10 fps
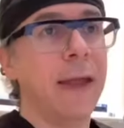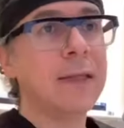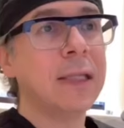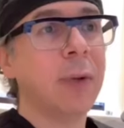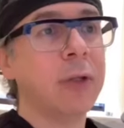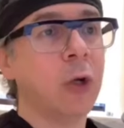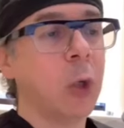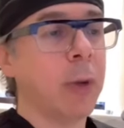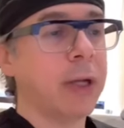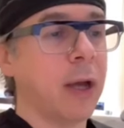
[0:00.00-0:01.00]
thing I want to talk about
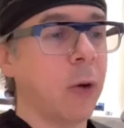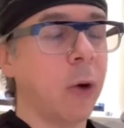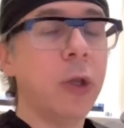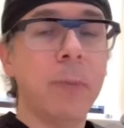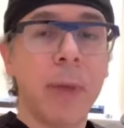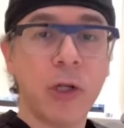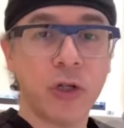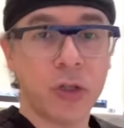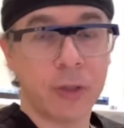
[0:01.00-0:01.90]
are all the measures